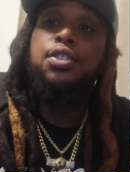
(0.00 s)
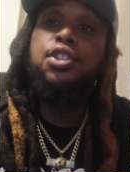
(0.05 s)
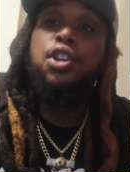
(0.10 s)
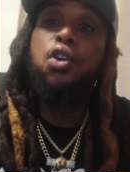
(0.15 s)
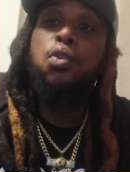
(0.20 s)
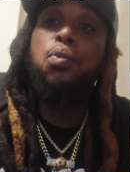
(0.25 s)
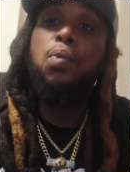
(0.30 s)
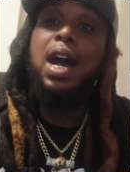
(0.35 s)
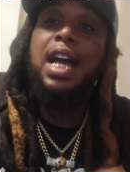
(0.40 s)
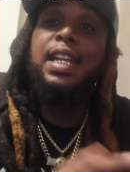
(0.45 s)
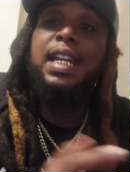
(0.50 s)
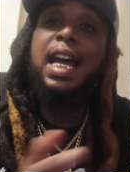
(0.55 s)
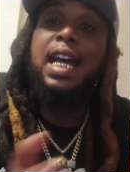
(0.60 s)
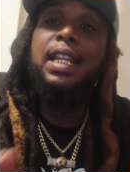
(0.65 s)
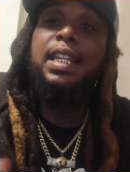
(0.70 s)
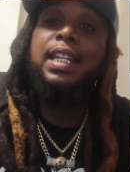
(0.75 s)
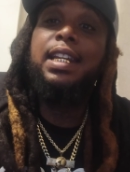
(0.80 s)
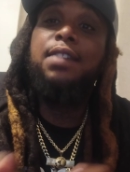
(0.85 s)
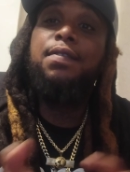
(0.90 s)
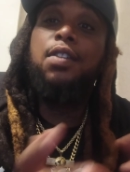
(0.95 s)
so why
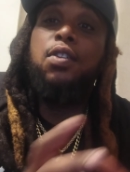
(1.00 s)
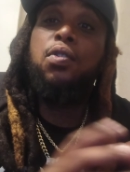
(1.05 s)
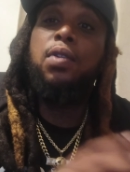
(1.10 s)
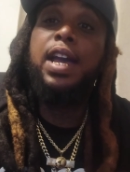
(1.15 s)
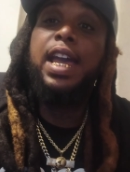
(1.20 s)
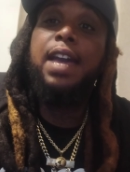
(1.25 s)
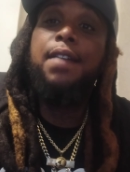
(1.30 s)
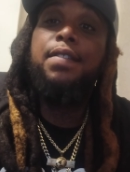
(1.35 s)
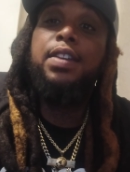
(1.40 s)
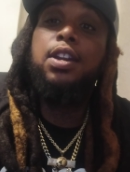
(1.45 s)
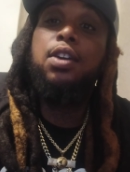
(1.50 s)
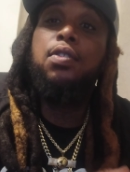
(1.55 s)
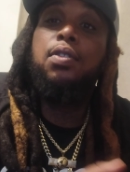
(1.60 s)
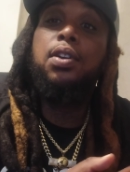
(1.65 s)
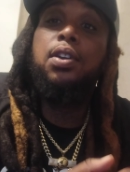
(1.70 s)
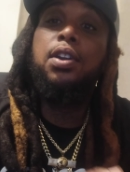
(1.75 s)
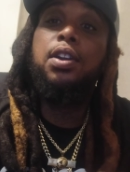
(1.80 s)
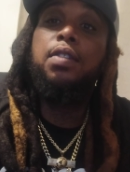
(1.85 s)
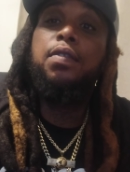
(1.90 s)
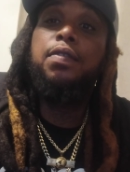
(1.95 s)
not live on heaven
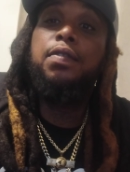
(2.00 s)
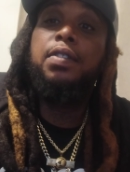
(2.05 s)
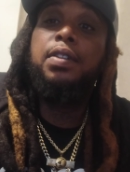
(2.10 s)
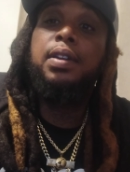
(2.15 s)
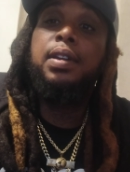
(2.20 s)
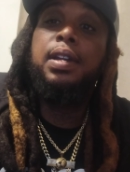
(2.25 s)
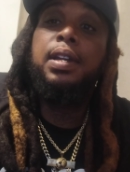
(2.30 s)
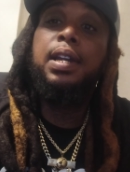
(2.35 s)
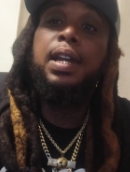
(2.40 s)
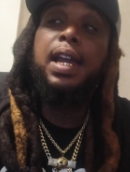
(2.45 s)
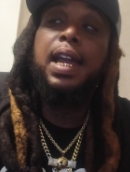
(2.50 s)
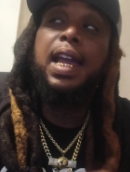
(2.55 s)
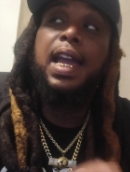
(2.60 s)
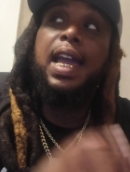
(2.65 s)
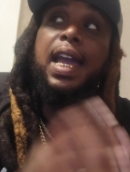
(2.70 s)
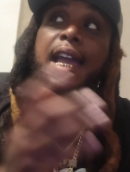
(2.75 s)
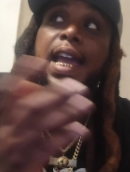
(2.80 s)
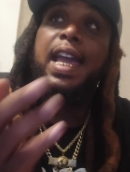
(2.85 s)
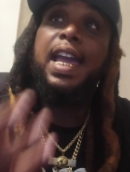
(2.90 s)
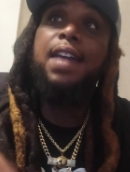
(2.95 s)
on earth
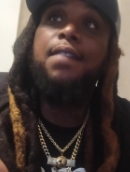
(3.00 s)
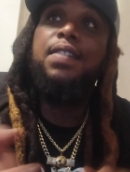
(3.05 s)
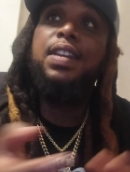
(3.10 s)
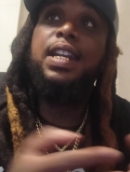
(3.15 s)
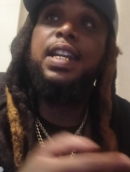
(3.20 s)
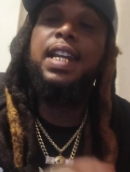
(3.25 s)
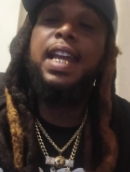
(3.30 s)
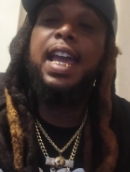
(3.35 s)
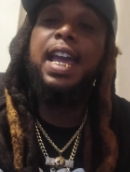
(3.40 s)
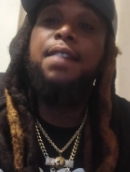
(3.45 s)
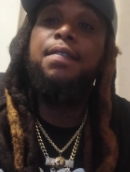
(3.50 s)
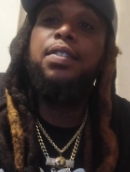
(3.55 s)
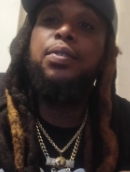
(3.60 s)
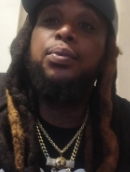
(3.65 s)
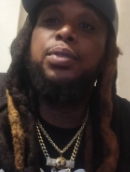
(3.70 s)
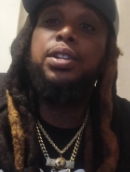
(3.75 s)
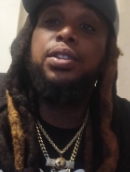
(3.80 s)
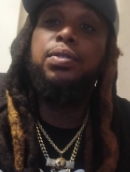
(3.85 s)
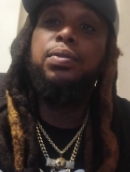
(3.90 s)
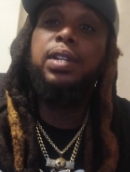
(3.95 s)
and heaven in
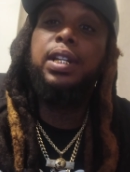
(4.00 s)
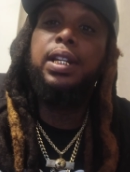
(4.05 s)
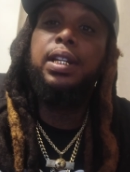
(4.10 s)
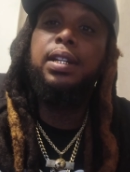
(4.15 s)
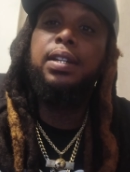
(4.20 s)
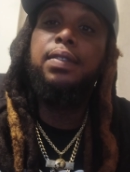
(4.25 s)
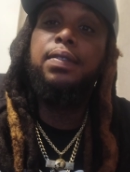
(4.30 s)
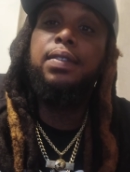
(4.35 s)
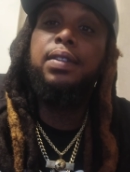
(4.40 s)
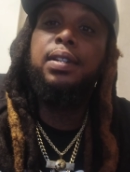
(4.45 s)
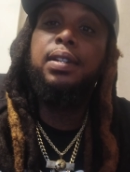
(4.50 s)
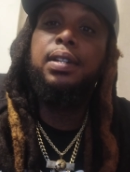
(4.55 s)
heaven when you leave?